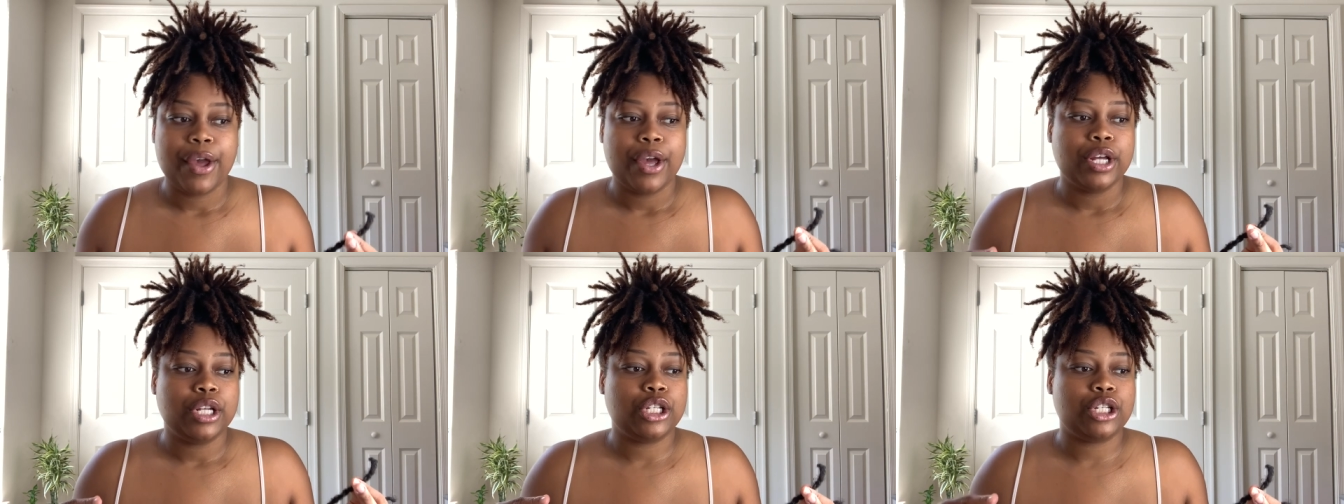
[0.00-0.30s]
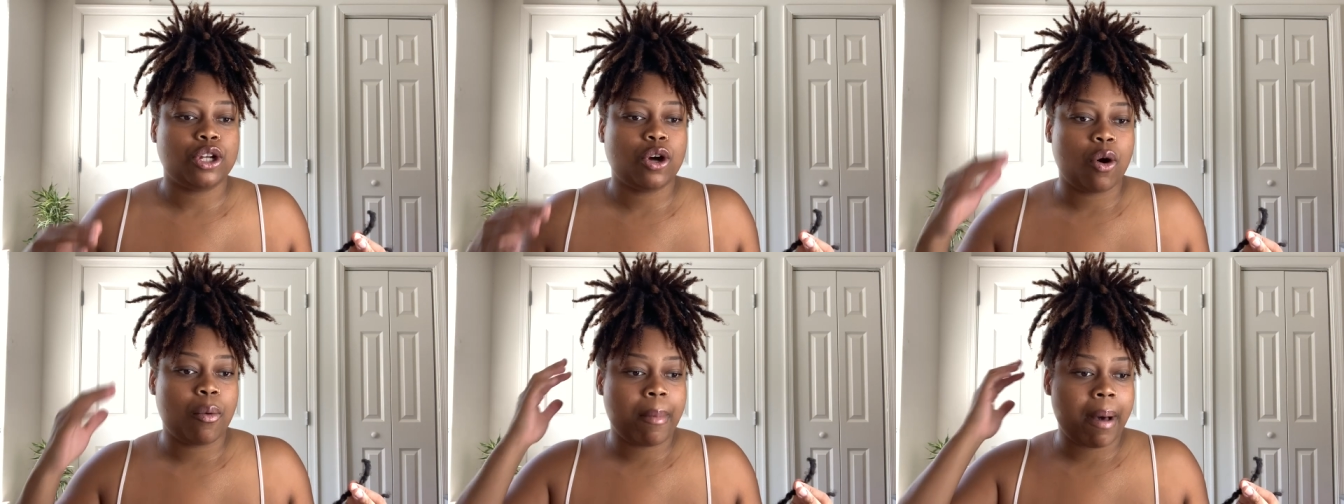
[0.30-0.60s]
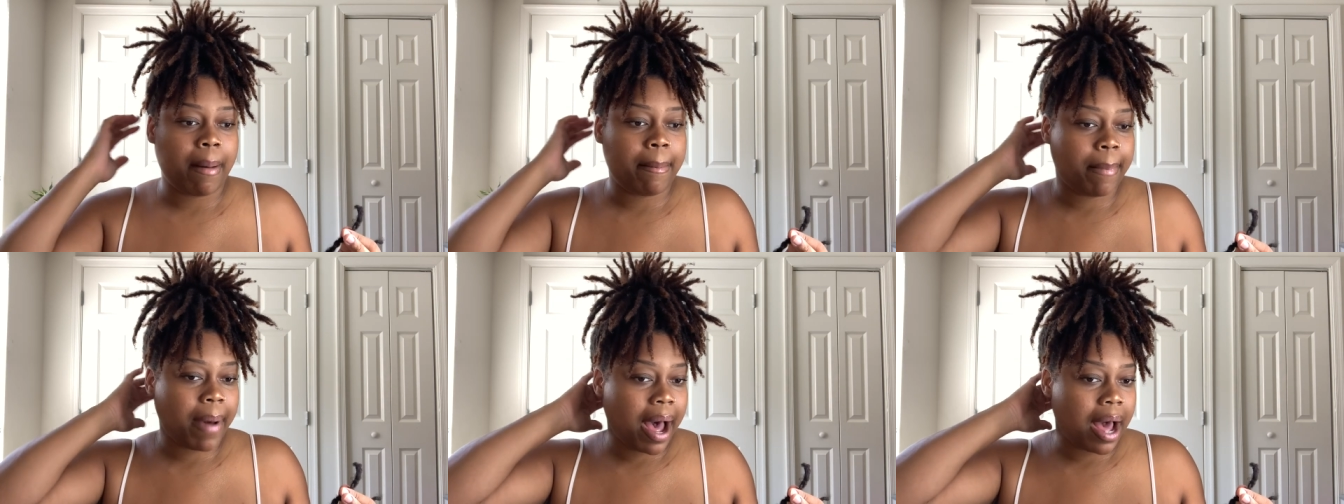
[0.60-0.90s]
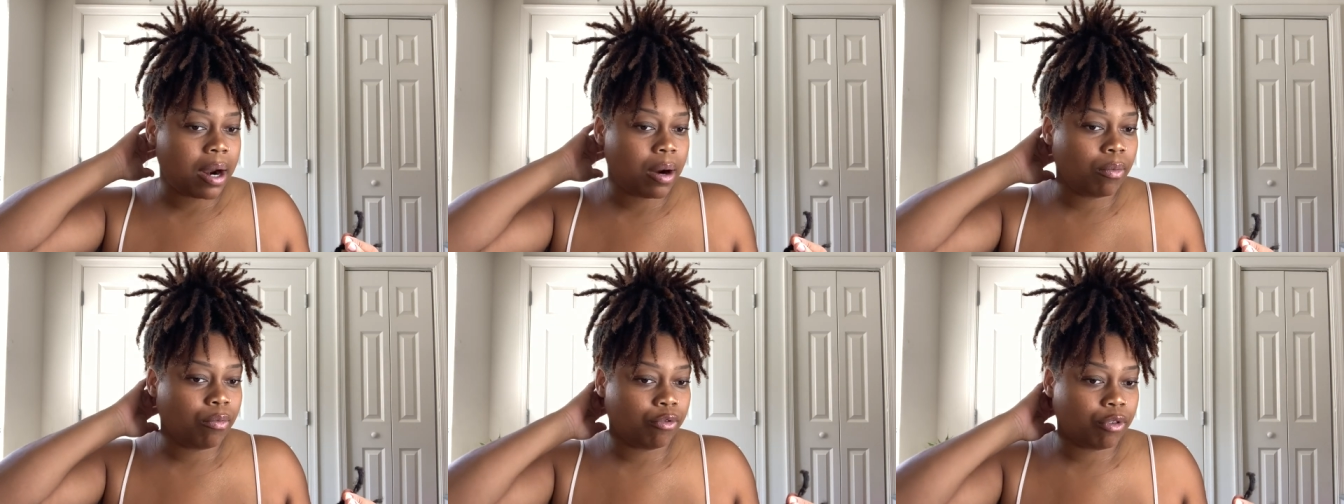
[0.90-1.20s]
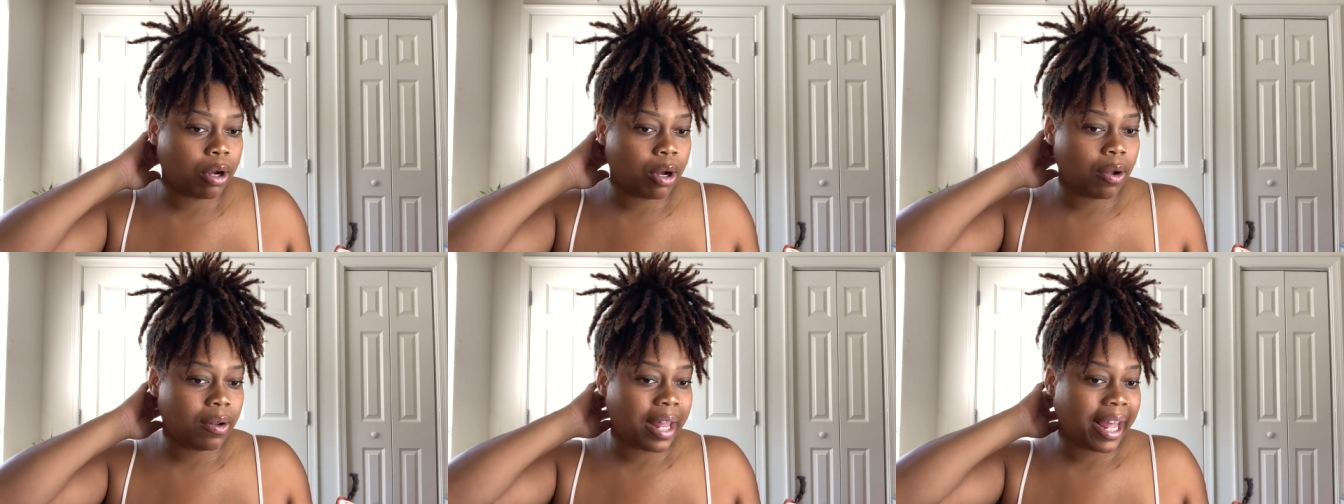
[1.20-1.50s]
So my bottom
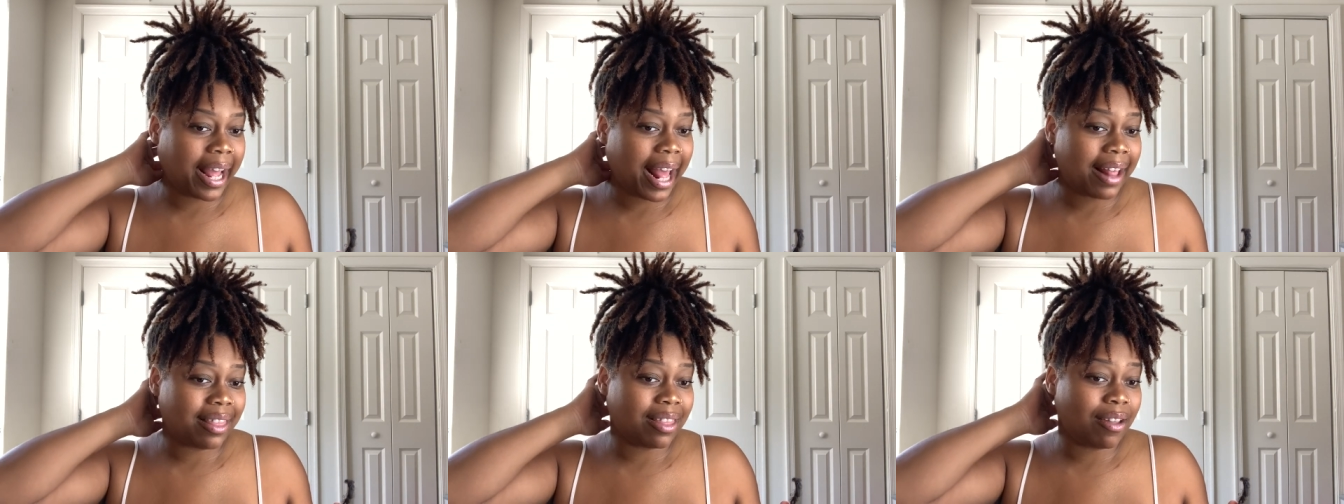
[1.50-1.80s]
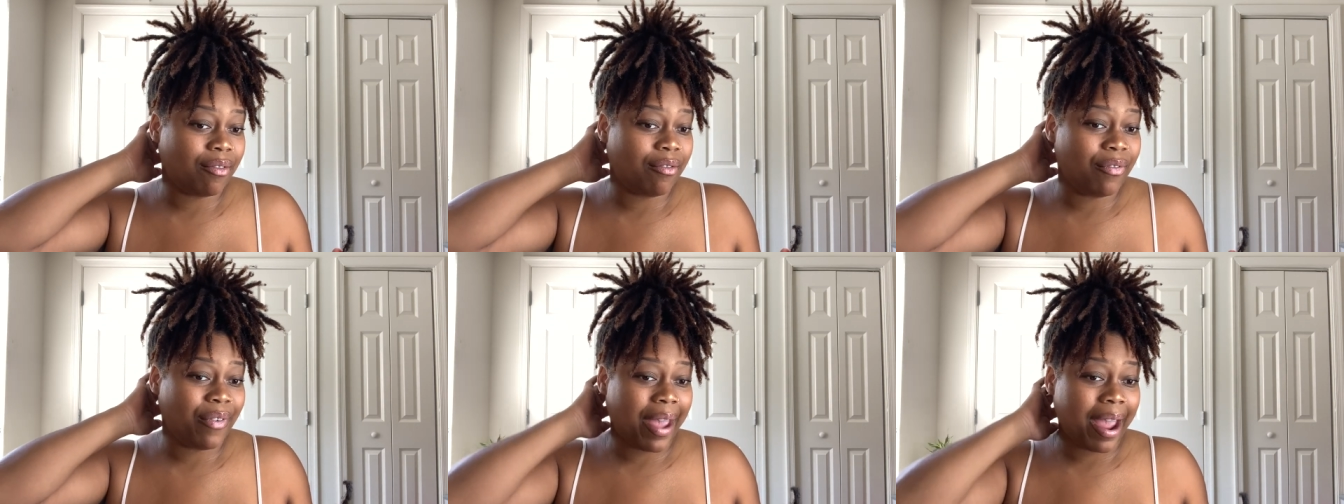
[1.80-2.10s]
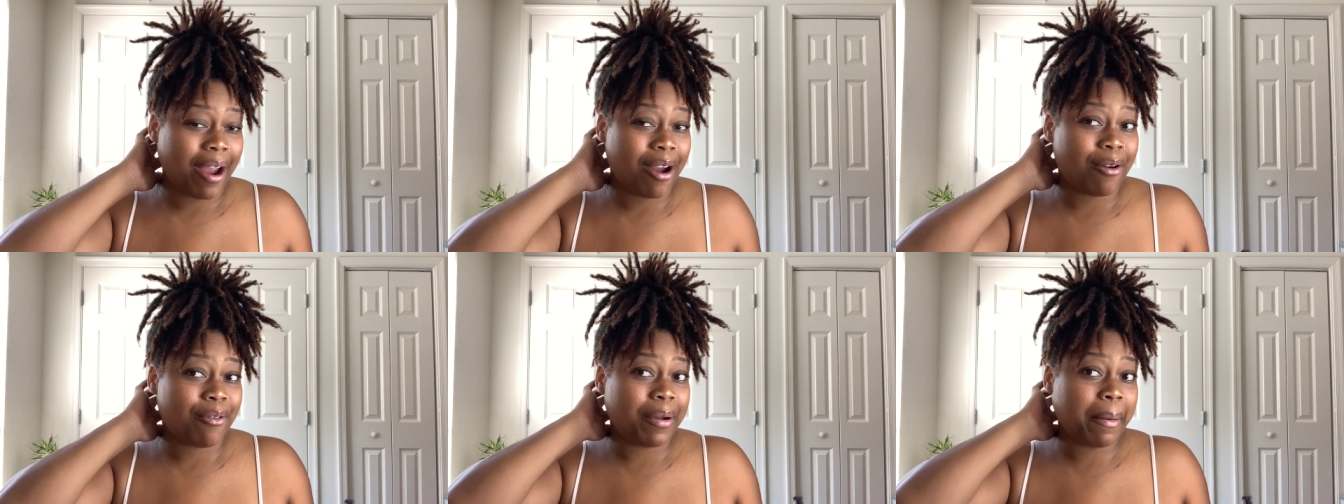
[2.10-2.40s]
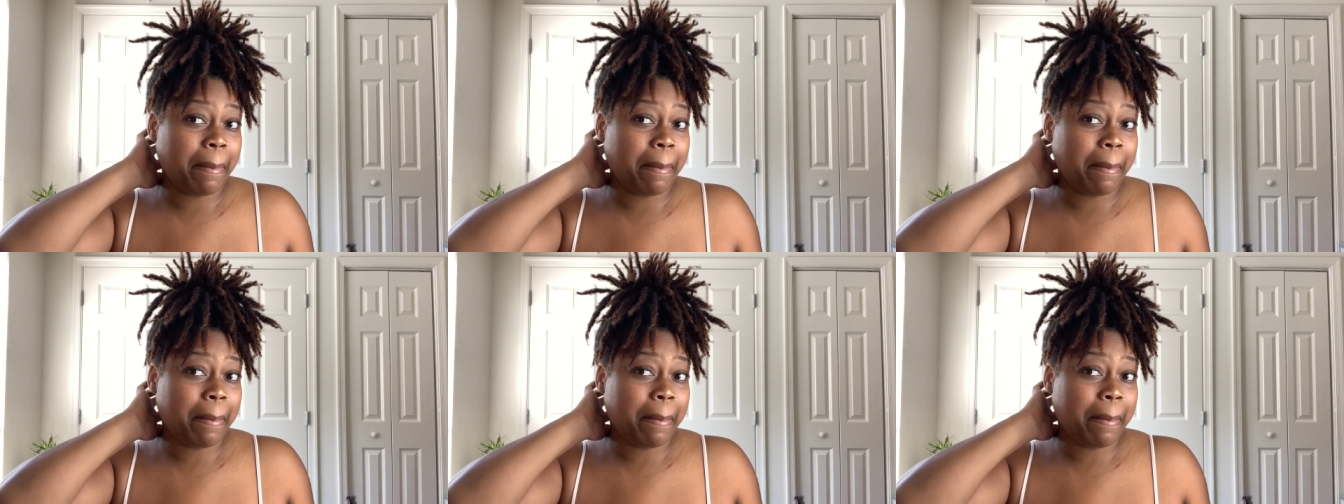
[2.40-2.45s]
row, like at the very